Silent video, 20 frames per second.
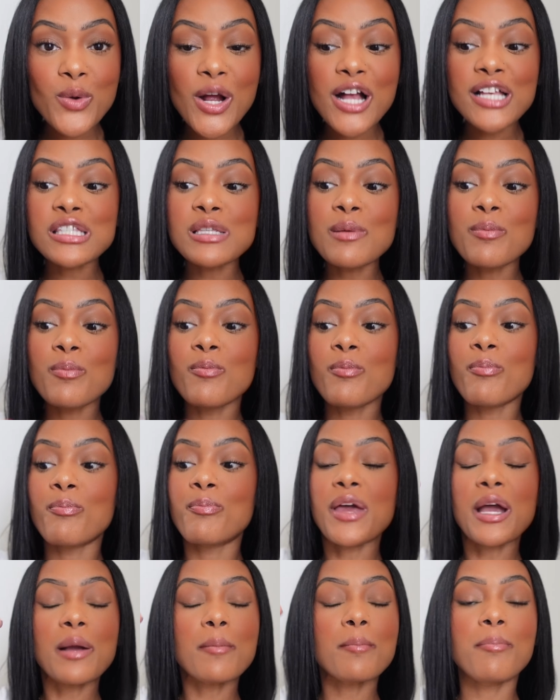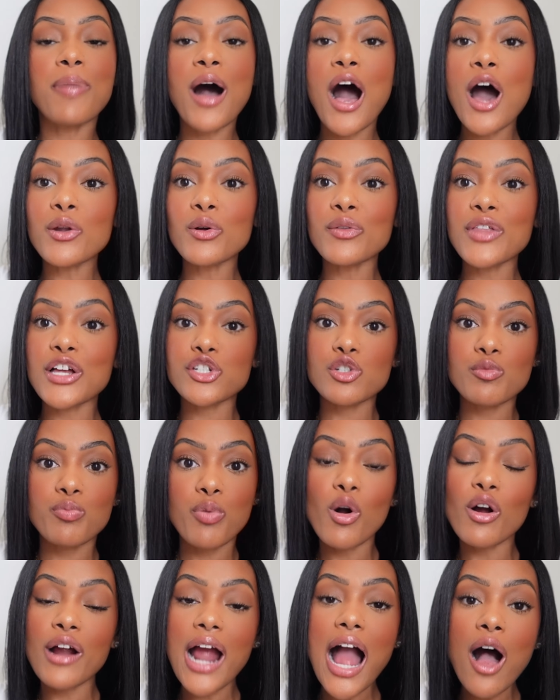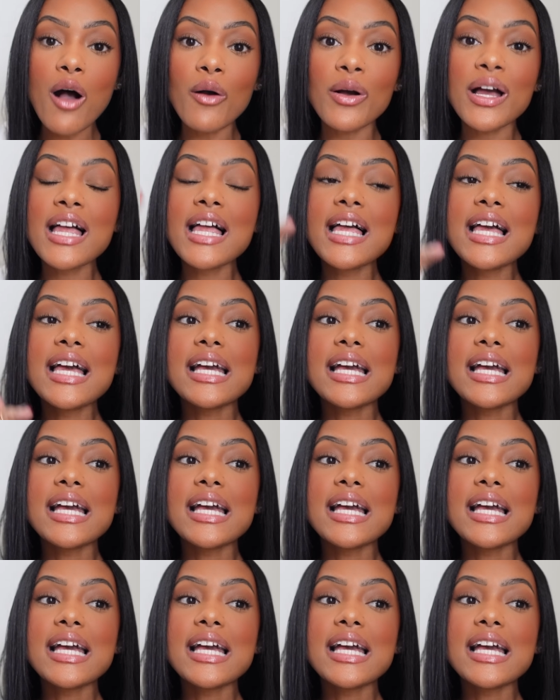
whereas the big bottle that you pour out